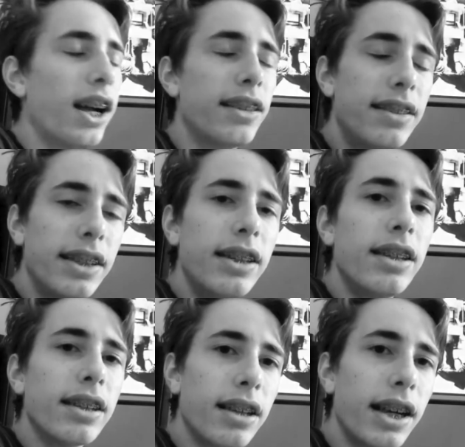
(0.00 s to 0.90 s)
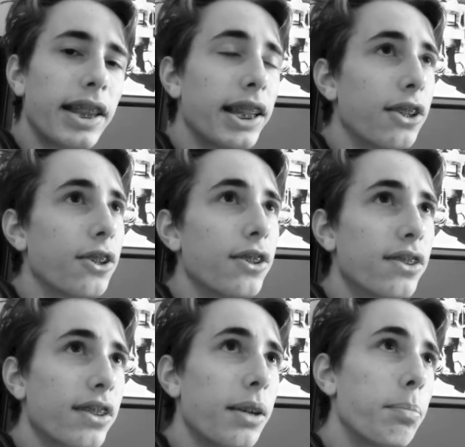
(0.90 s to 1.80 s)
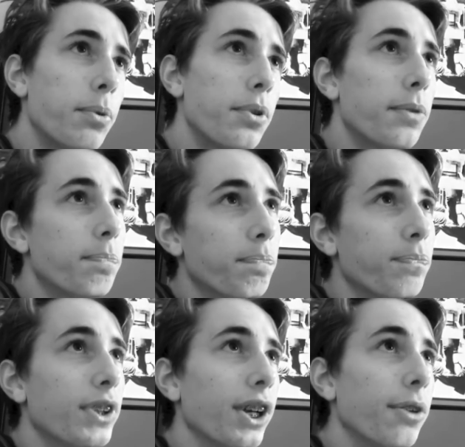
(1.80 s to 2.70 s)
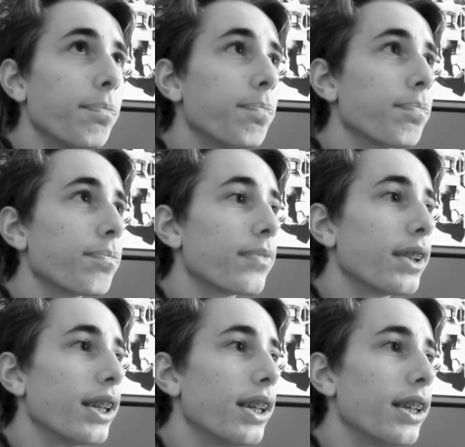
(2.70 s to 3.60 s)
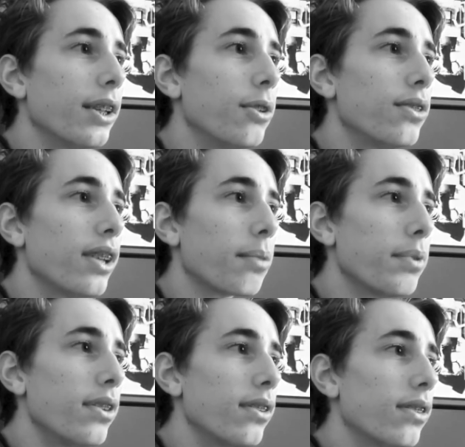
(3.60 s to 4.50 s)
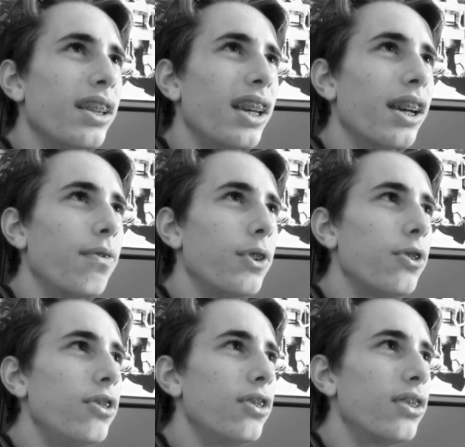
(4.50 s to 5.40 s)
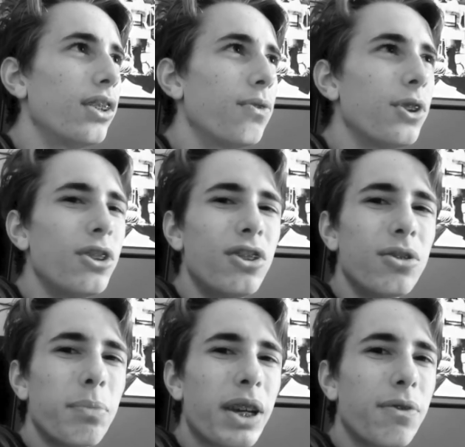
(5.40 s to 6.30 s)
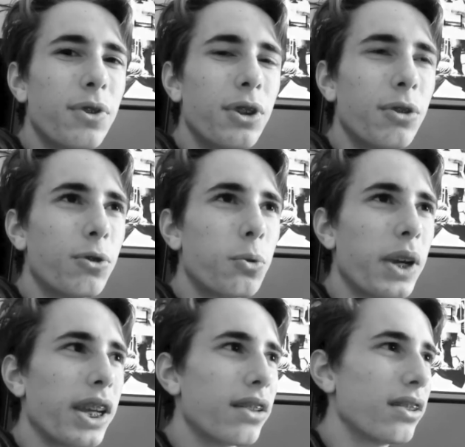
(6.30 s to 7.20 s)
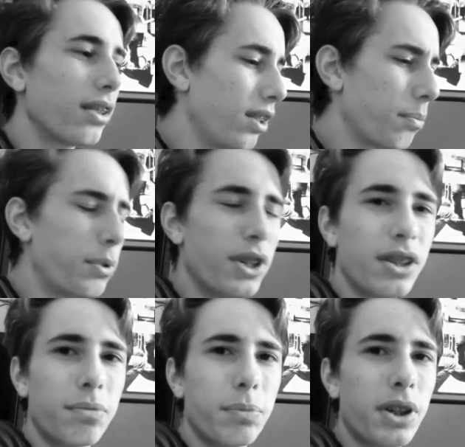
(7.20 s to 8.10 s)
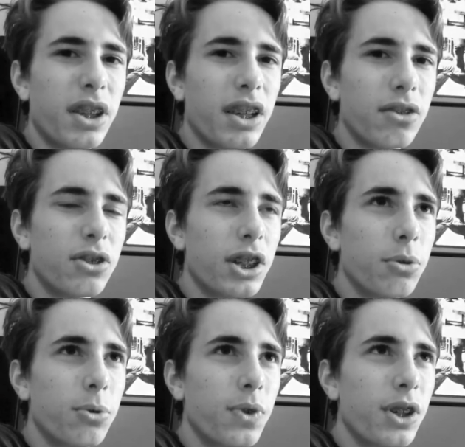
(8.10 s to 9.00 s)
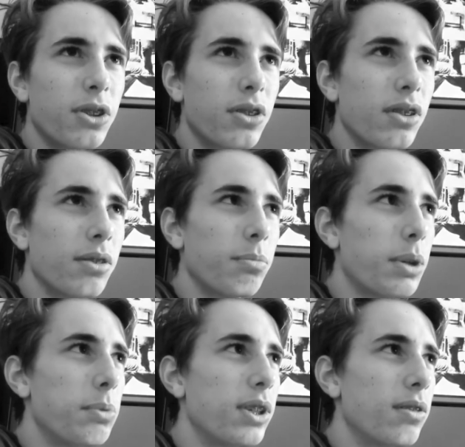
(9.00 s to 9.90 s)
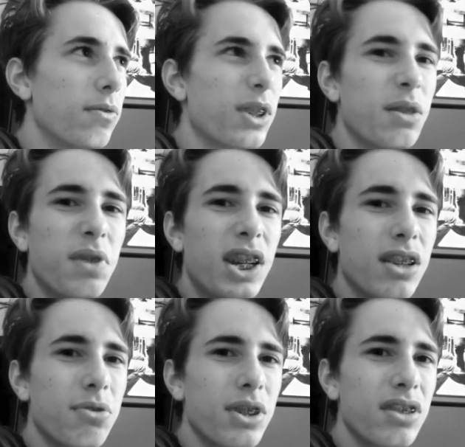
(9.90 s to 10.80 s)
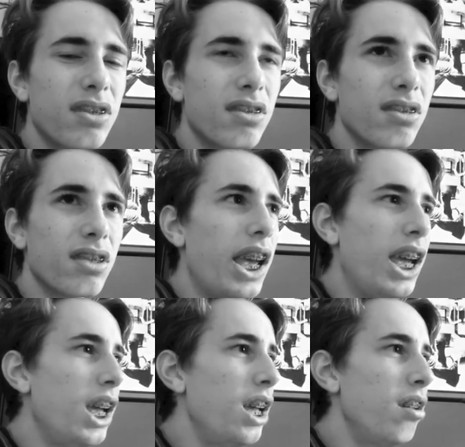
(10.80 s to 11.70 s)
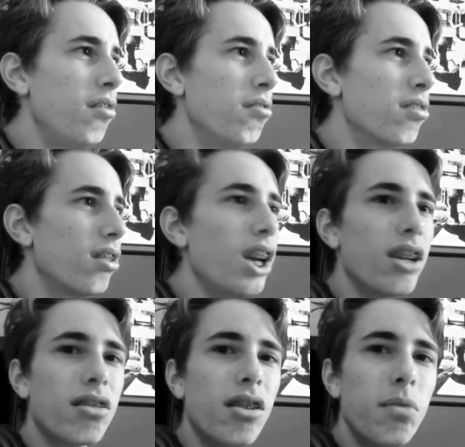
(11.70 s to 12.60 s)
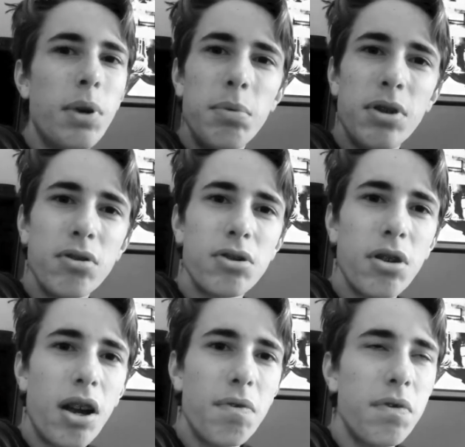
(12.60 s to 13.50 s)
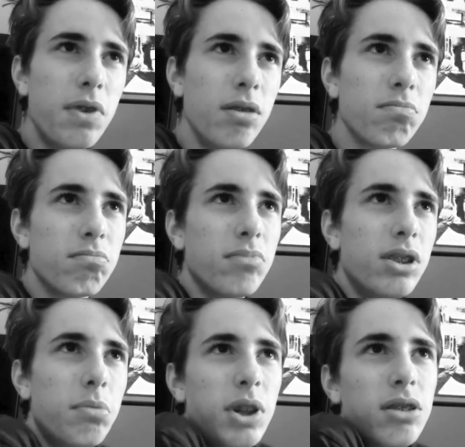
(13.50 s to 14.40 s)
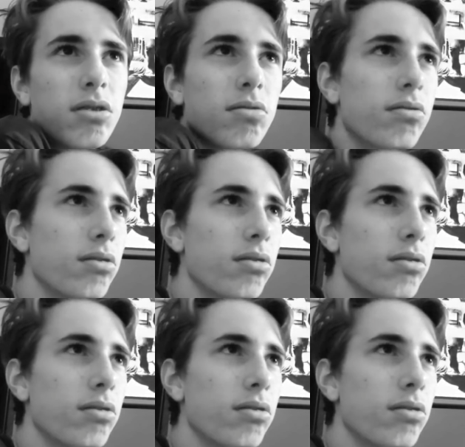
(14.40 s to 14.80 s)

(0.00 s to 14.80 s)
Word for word: I did like that you could skip all the, you know, little segments. Yeah, if you could just if you could just make a few little tweaks, like putting putting the English language first, maybe for convenience reasons. And yeah, you know, maybe not show half the film in the menu.